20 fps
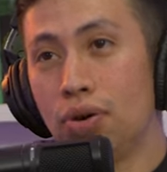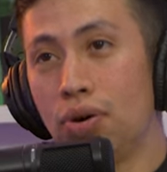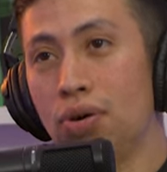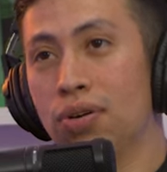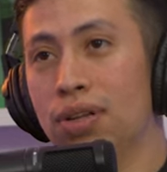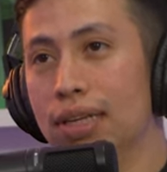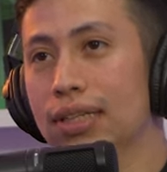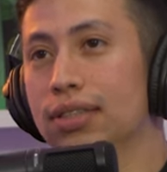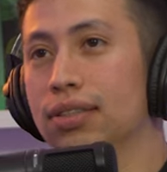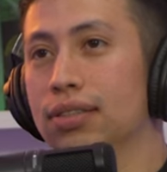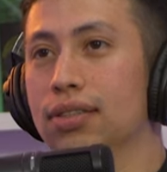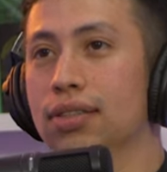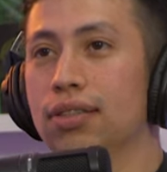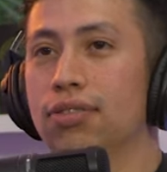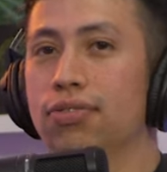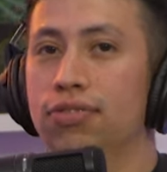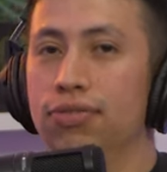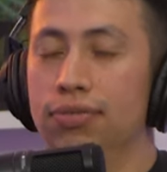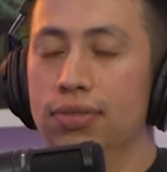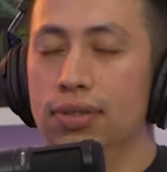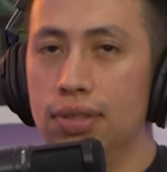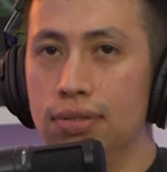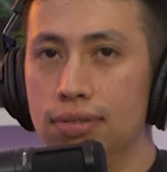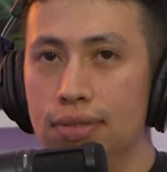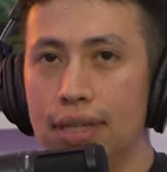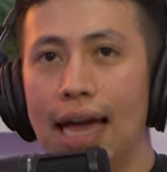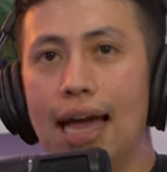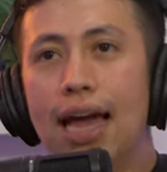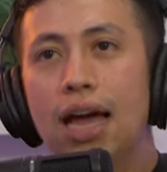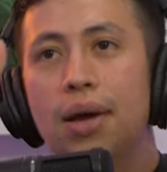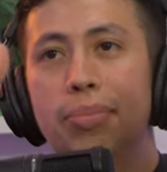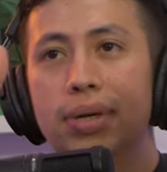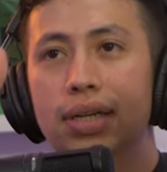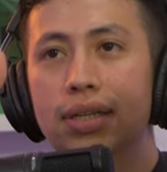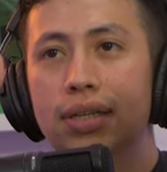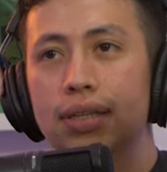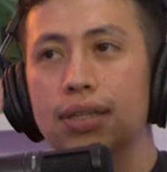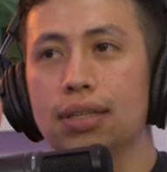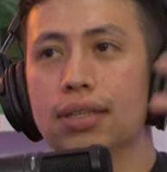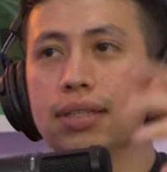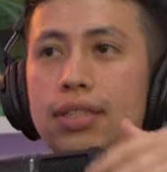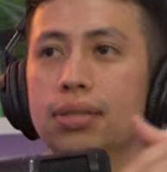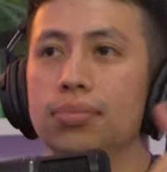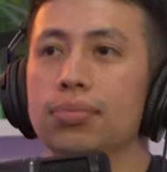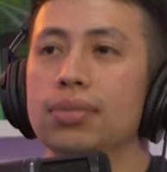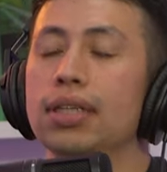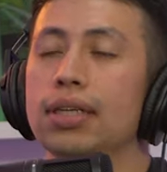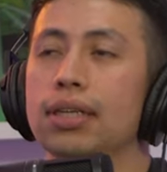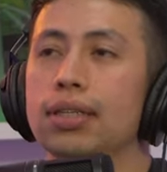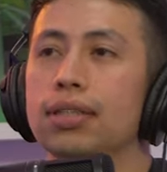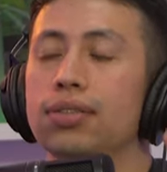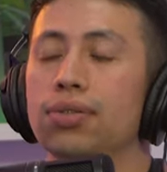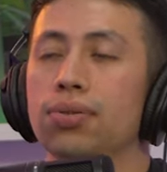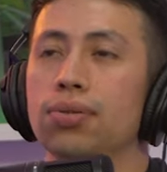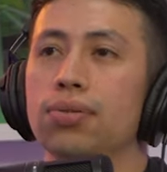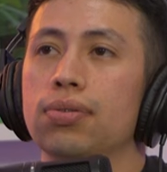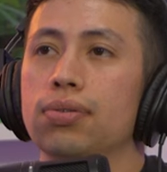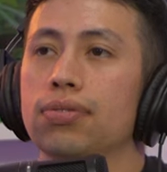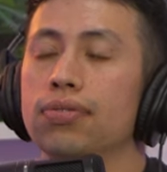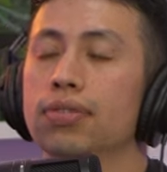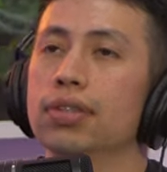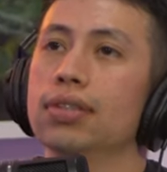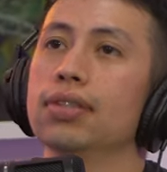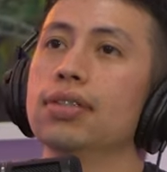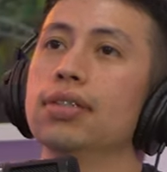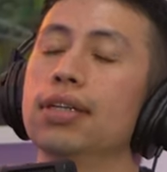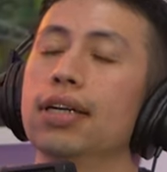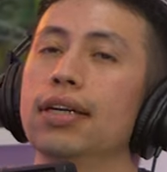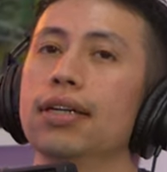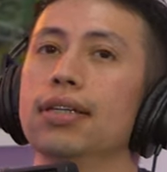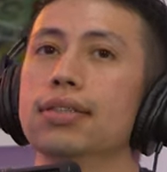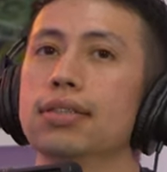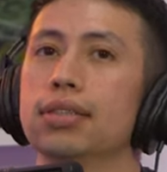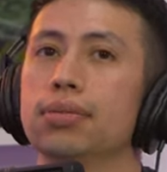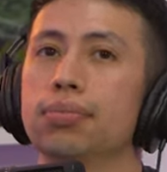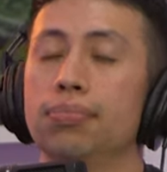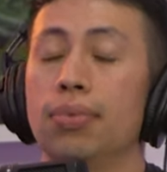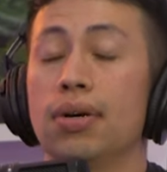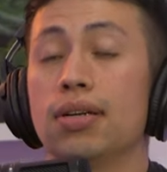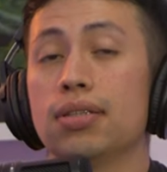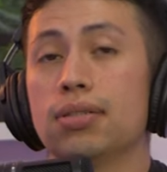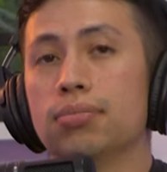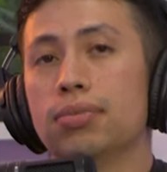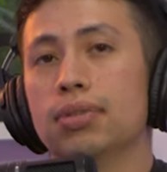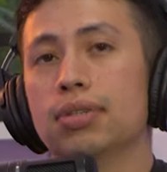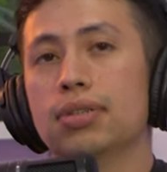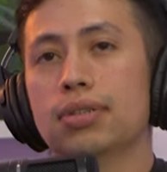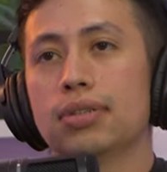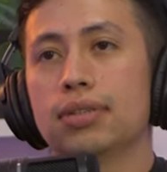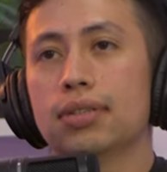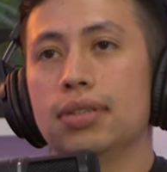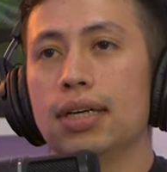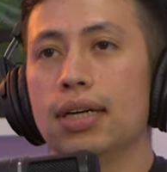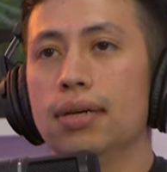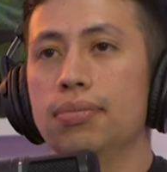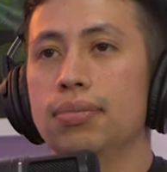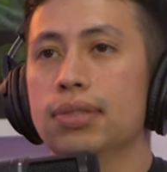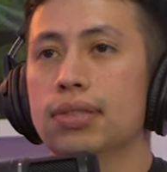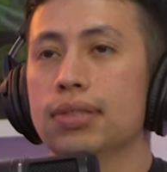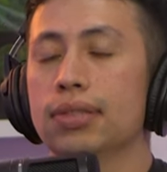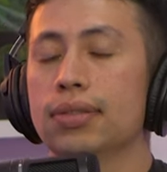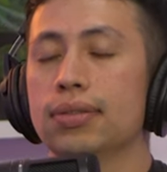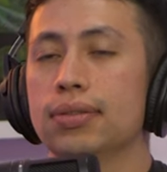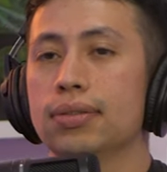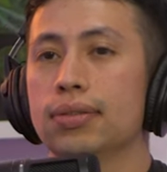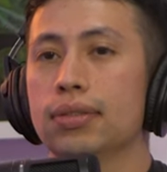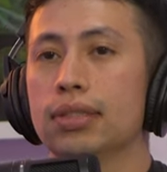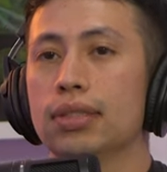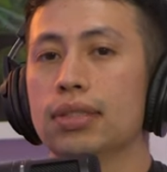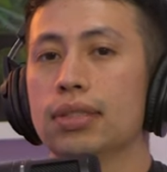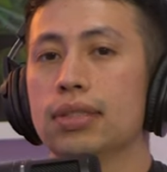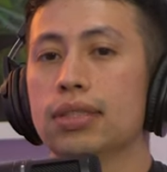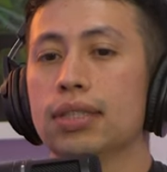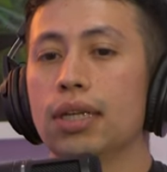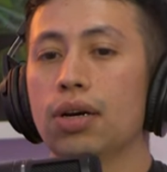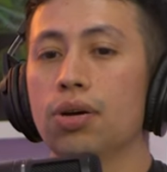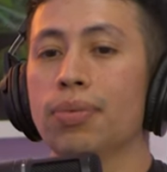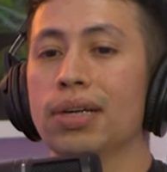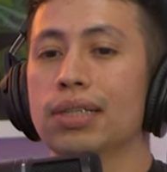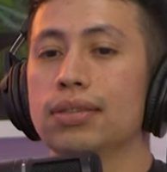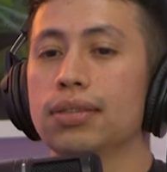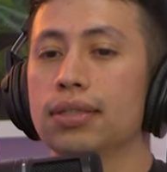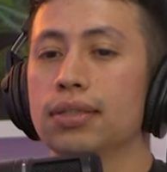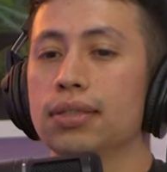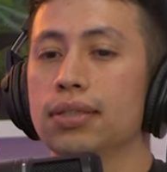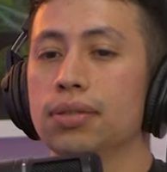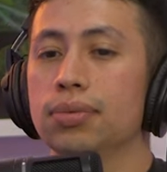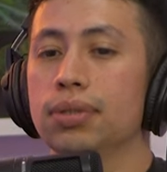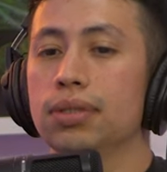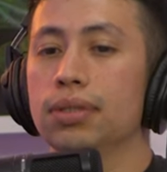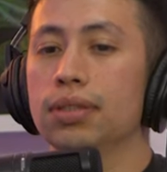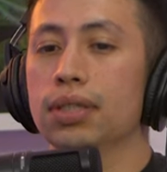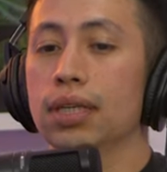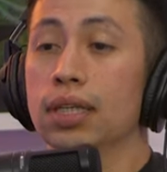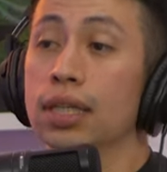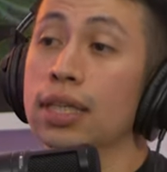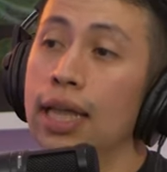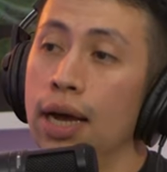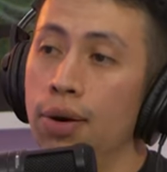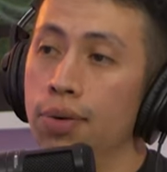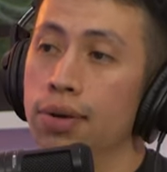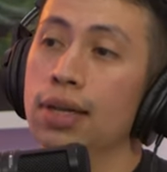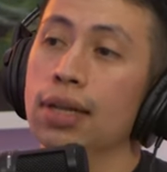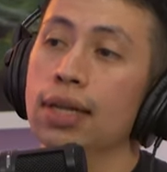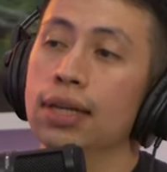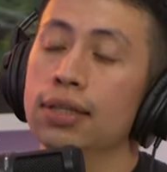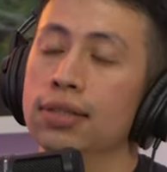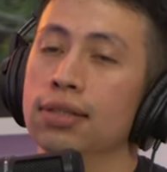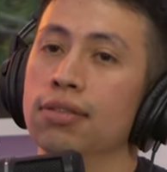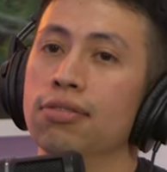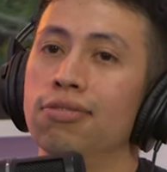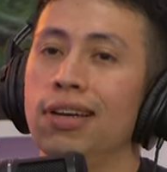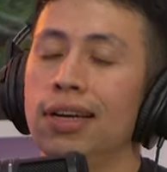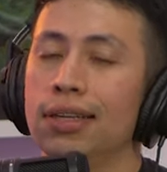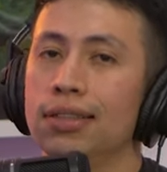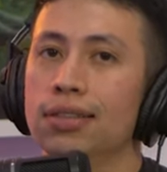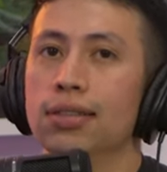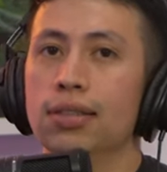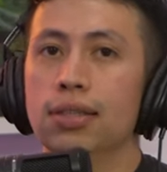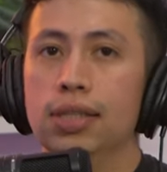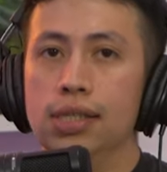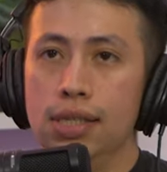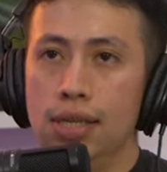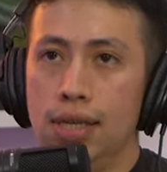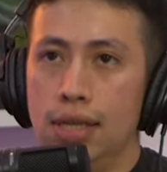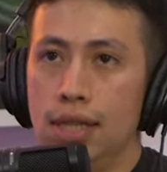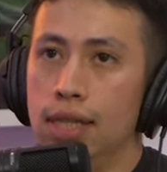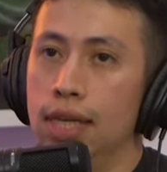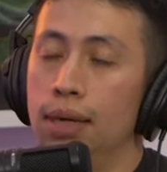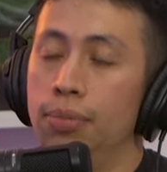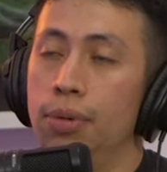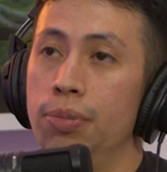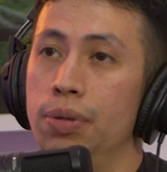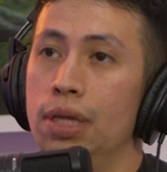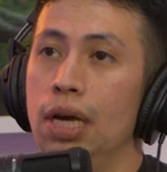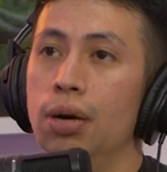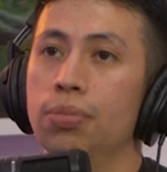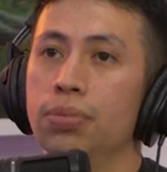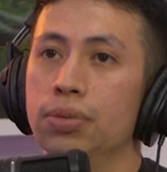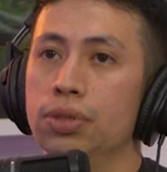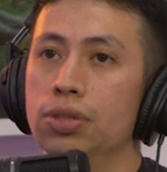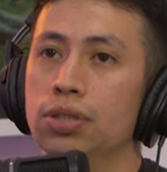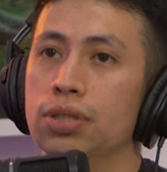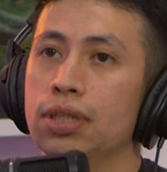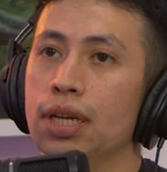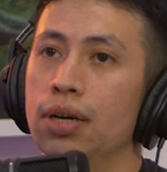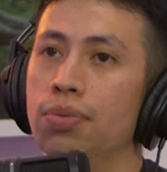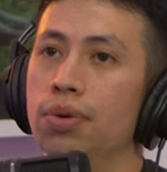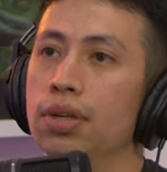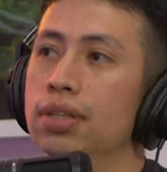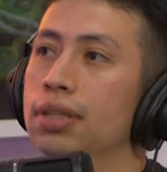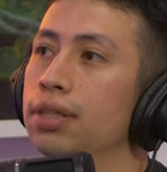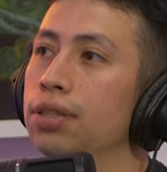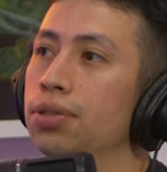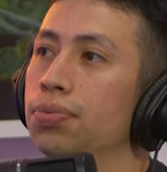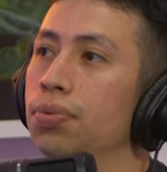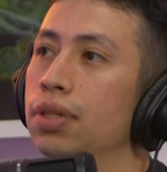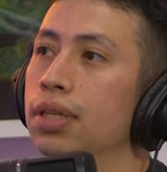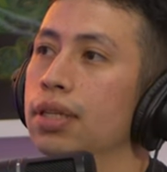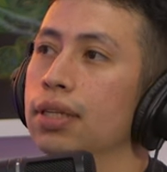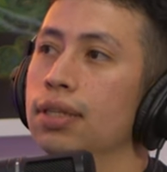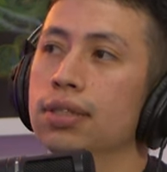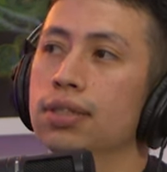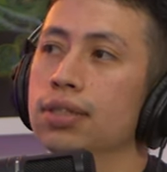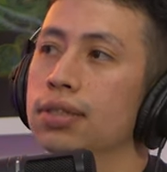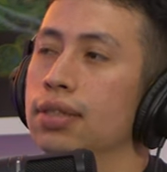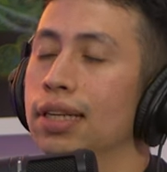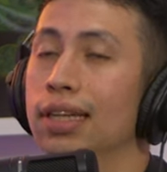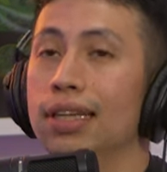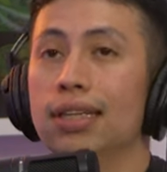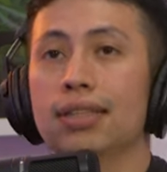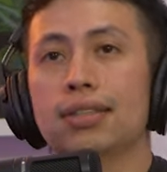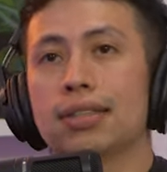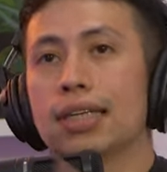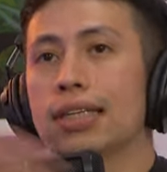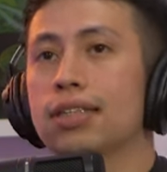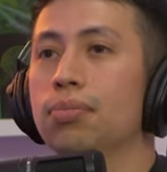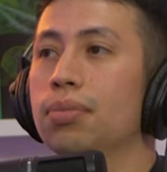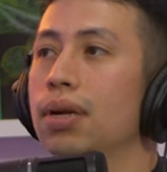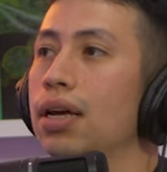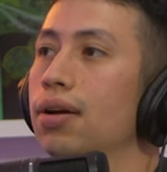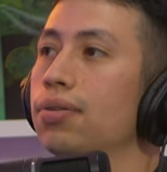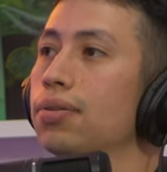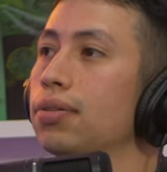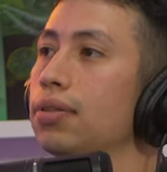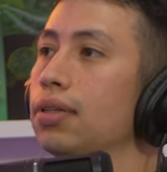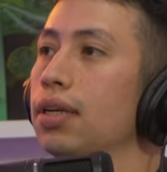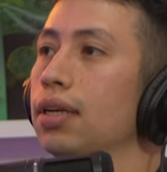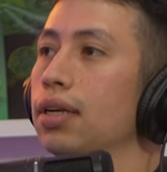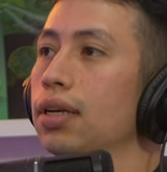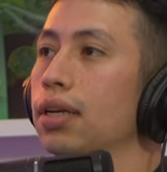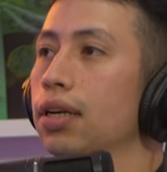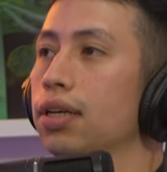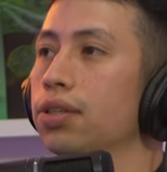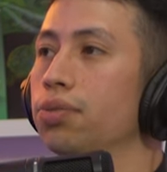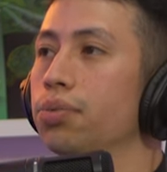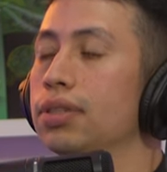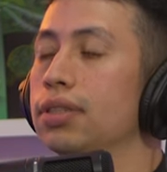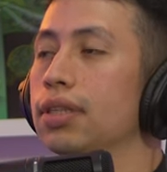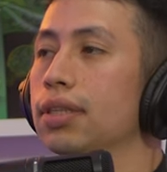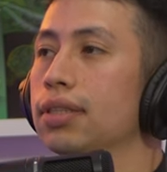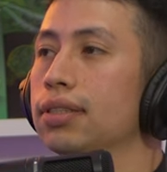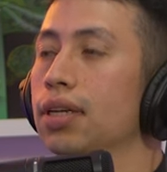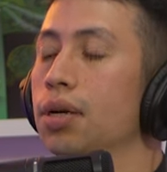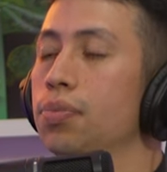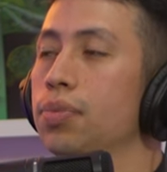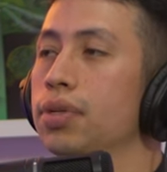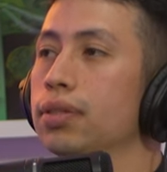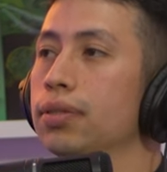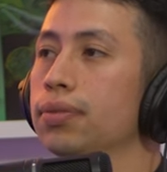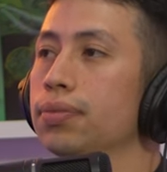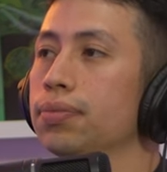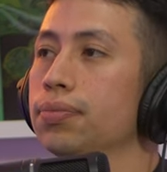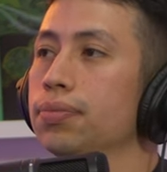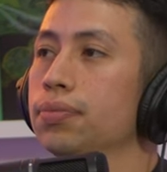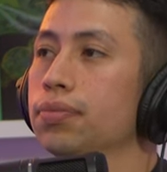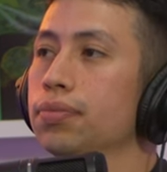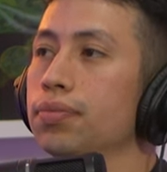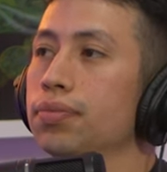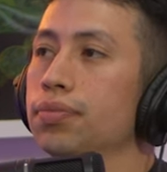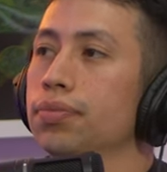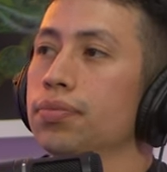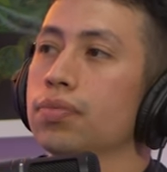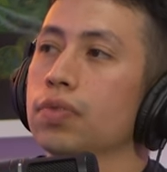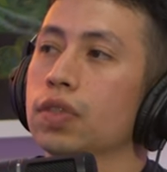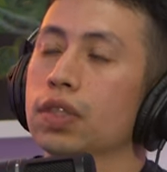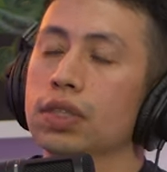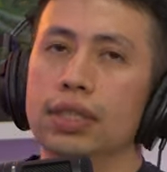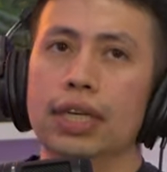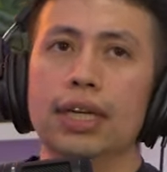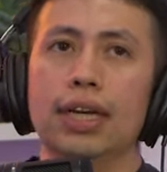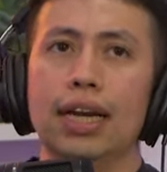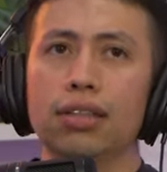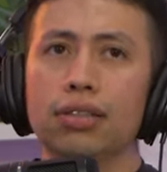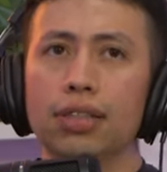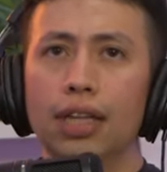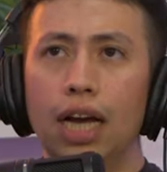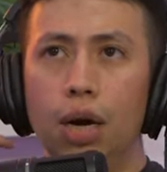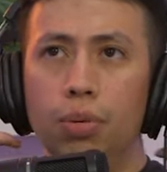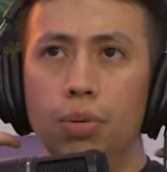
a correlation there of you know that happening and then him taking sort of a hiatus, possibly. I mean, mm. that would make sense to me. And then that would lend to the fact that maybe the album is just kind of rushed at this point. That they just said, let's get something out because we said it's coming. Because they announced the